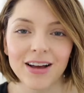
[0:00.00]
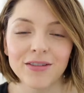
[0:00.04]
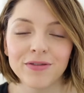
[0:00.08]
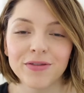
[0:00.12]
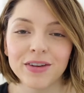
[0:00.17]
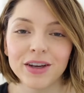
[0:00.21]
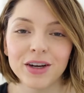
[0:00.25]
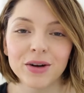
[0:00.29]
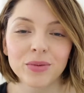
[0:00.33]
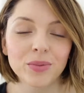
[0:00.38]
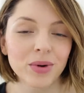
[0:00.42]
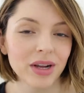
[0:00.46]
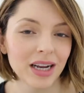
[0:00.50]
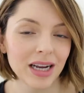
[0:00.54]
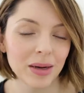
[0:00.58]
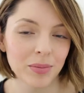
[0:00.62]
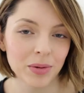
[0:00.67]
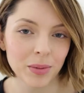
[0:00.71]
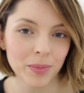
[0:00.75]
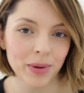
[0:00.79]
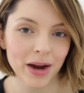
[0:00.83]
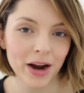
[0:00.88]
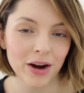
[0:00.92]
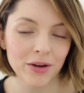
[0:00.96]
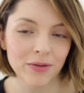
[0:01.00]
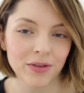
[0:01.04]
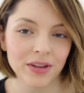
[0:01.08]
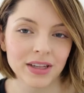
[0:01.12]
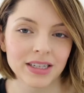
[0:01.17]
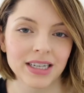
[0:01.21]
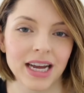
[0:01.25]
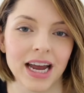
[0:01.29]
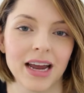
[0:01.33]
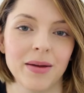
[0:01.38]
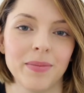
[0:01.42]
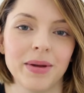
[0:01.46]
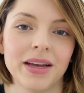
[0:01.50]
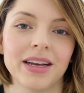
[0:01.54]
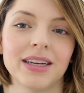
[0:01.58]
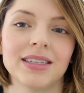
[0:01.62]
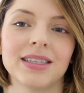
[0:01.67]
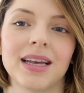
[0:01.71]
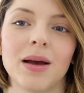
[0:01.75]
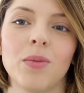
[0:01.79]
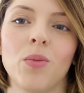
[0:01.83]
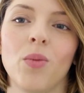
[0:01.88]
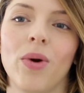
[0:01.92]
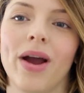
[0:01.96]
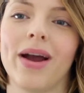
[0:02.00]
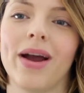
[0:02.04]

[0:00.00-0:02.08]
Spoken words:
I feel really prepared for the day because I'm